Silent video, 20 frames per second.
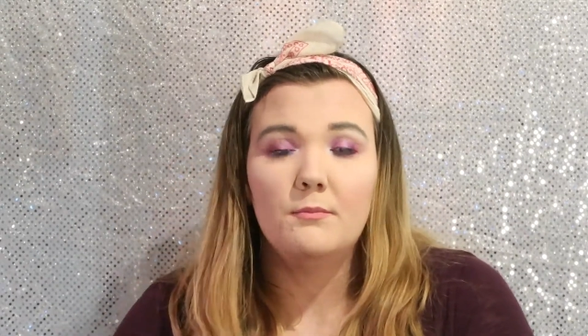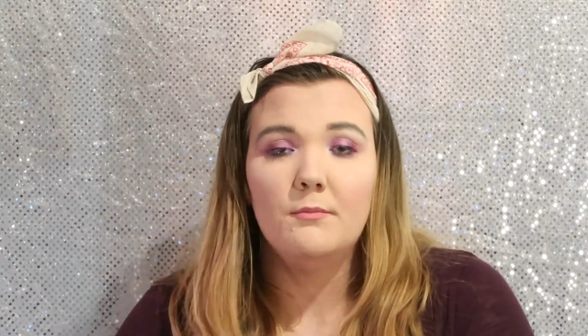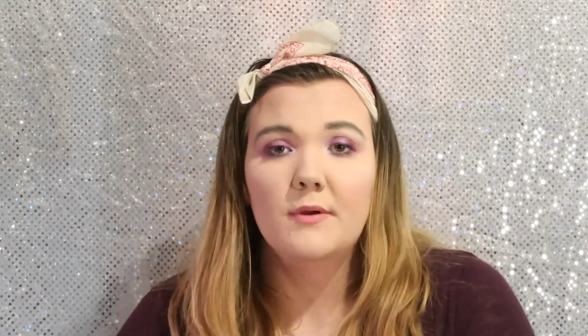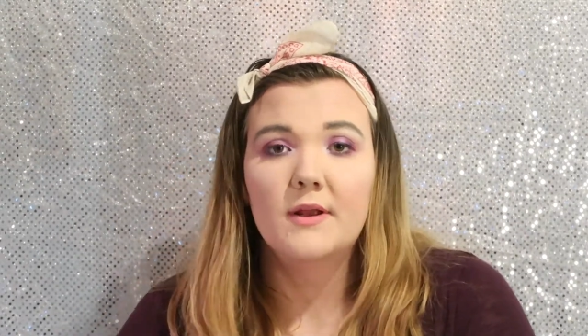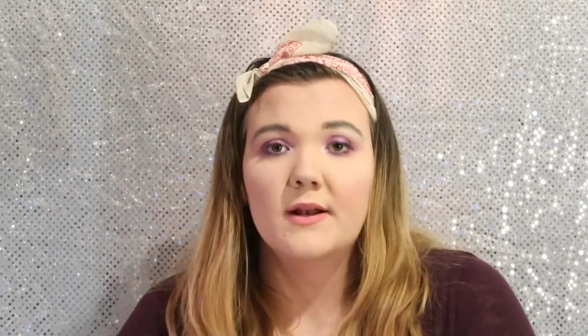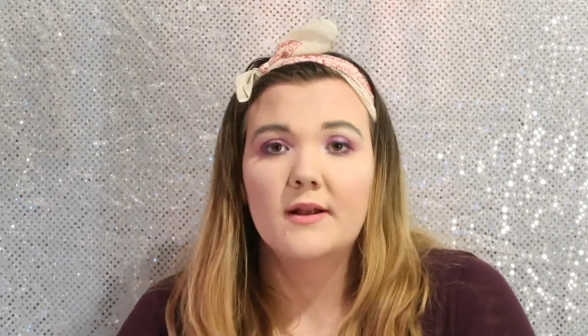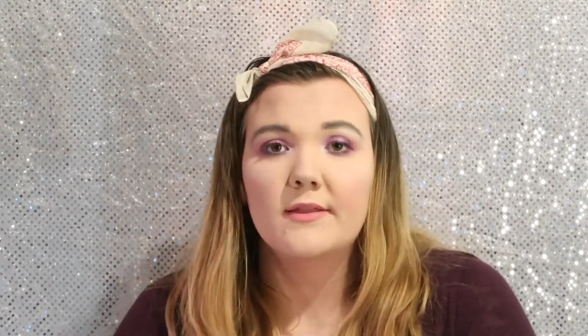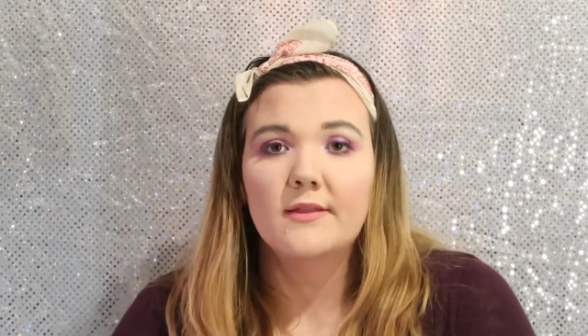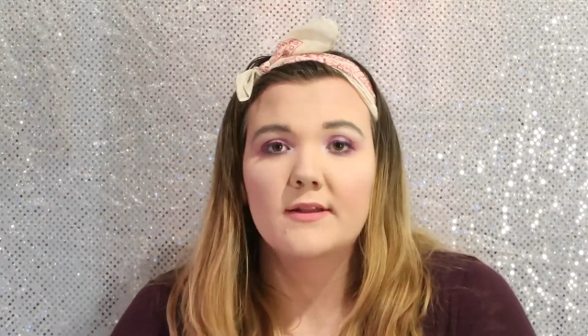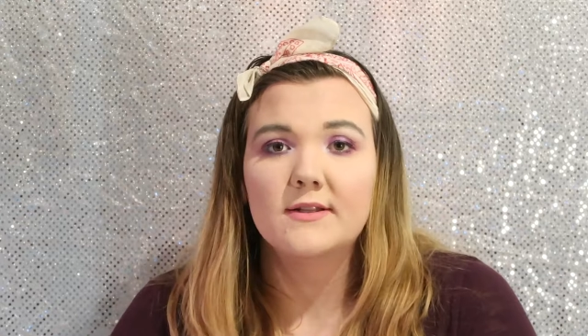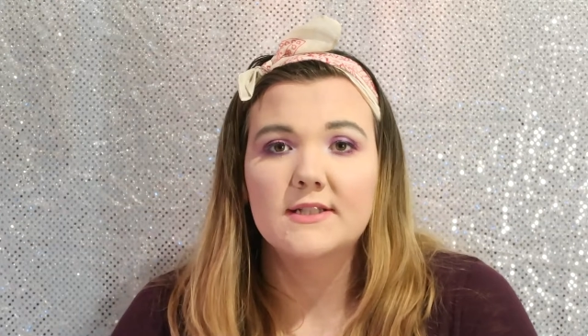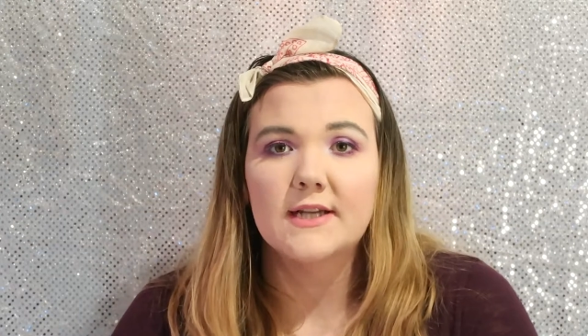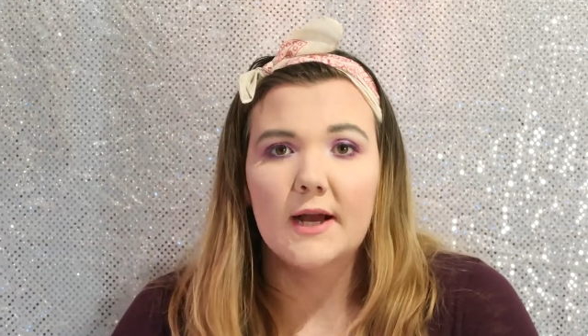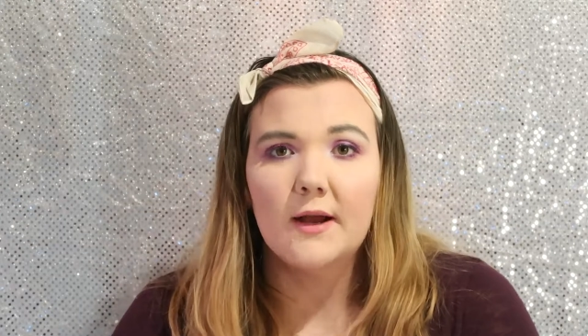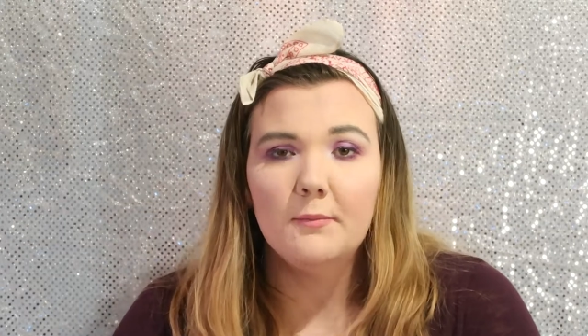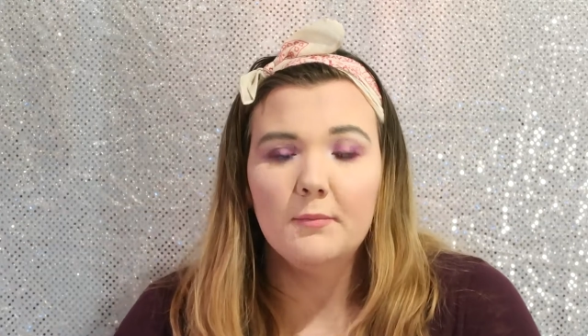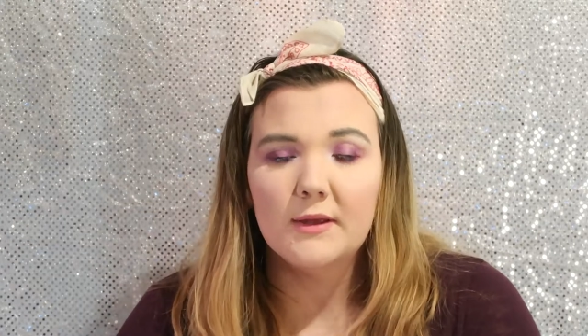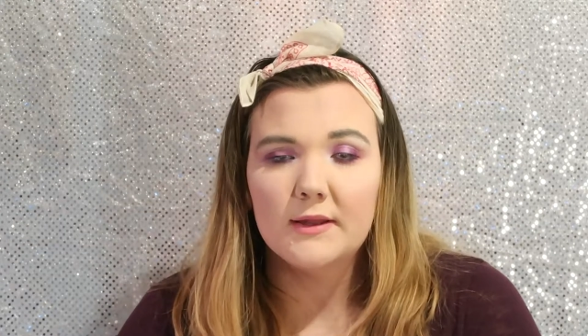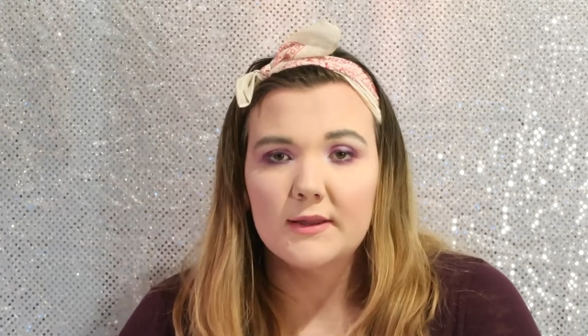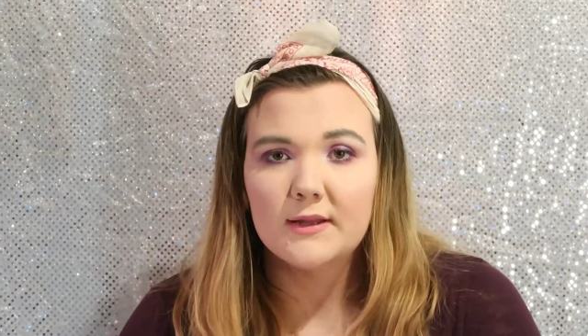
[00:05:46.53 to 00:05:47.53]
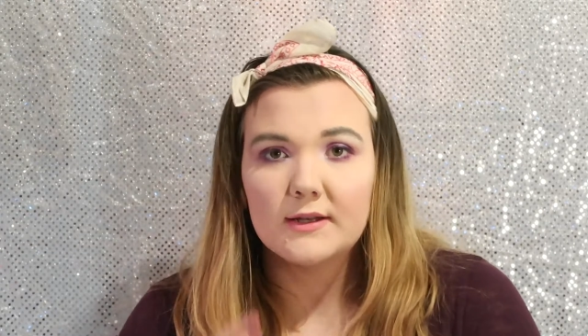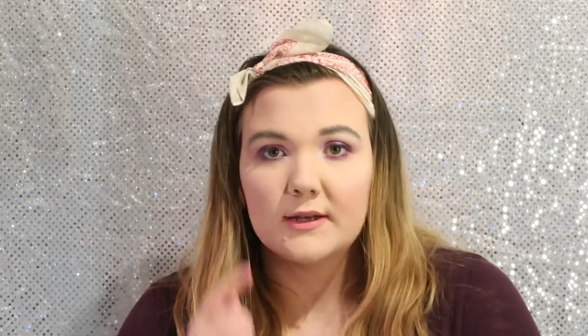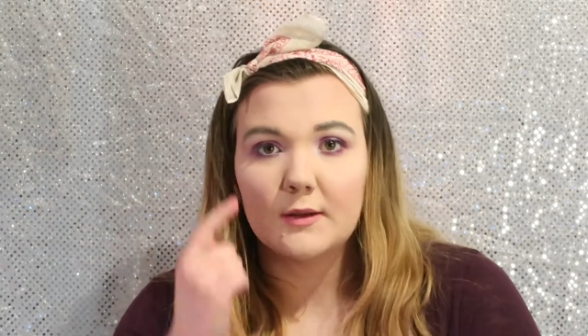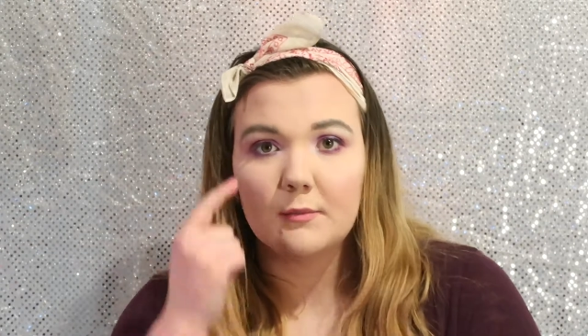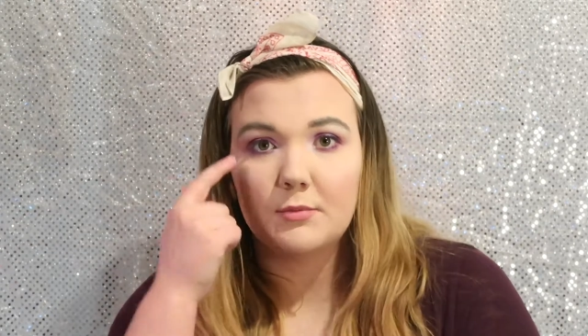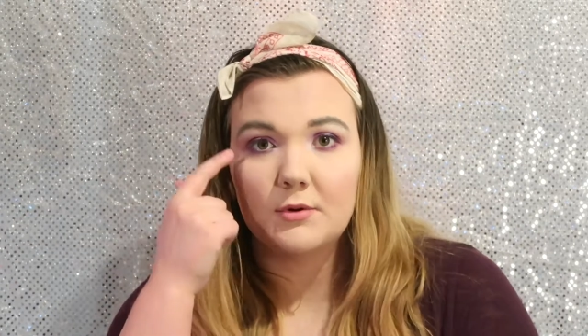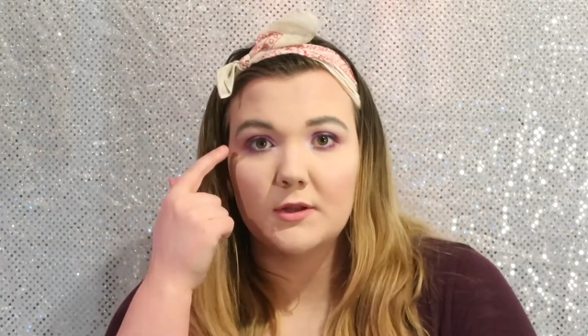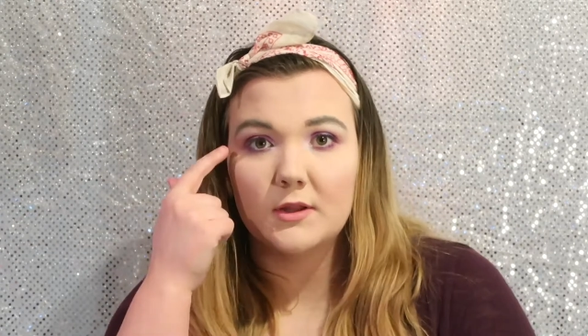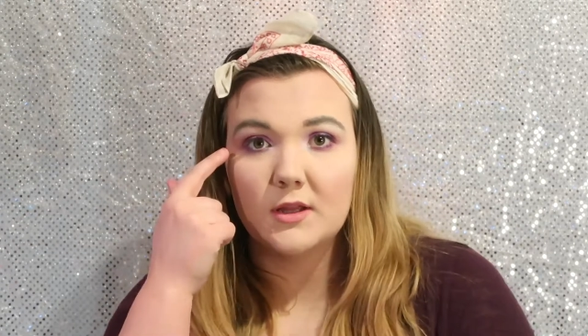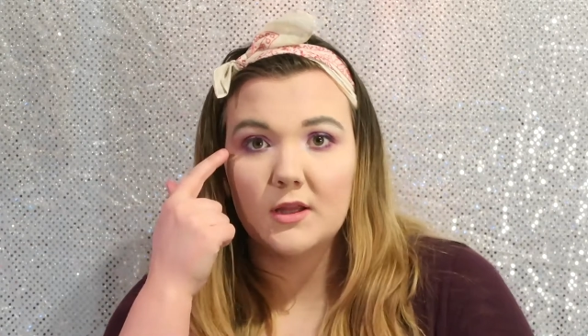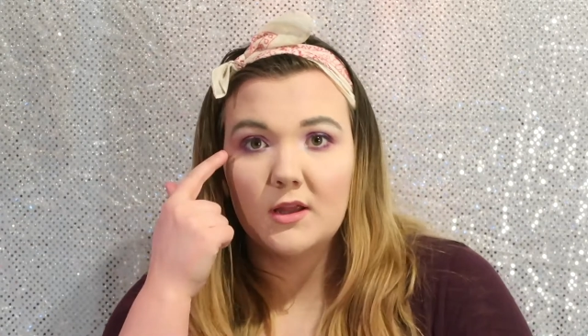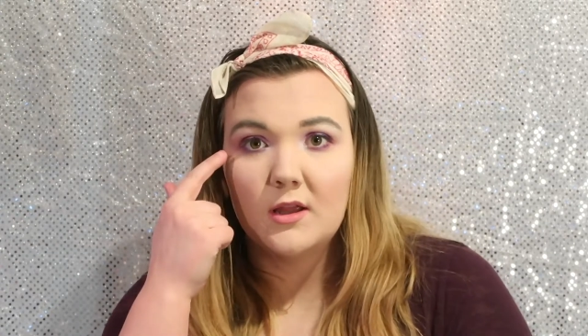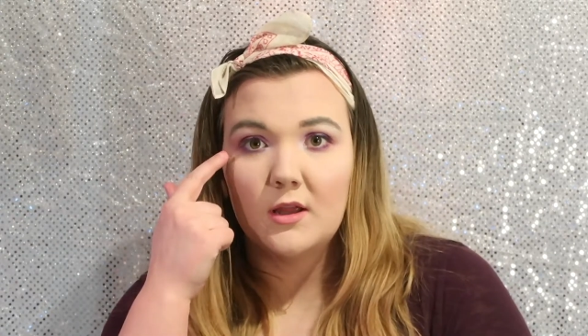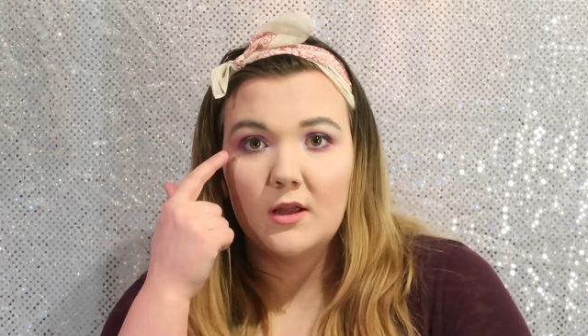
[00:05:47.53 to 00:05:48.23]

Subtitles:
bit on the top, and then I put